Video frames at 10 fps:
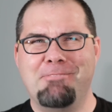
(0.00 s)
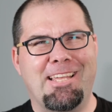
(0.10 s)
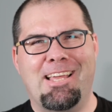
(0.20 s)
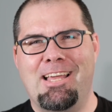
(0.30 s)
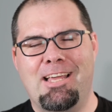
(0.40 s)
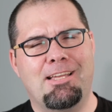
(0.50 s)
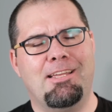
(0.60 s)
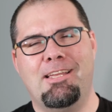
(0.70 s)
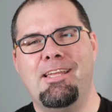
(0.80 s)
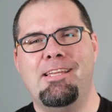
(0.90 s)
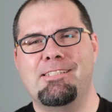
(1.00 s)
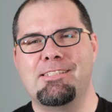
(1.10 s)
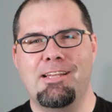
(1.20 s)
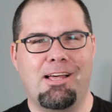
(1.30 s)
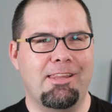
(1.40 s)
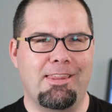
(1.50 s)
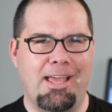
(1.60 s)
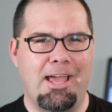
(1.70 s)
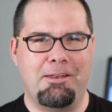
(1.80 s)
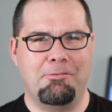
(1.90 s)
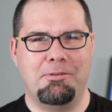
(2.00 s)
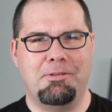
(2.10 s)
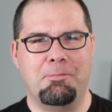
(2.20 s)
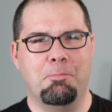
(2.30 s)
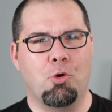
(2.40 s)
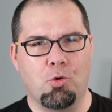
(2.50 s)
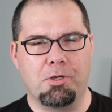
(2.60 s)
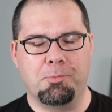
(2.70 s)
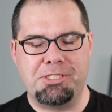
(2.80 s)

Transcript: uh, it's not that important.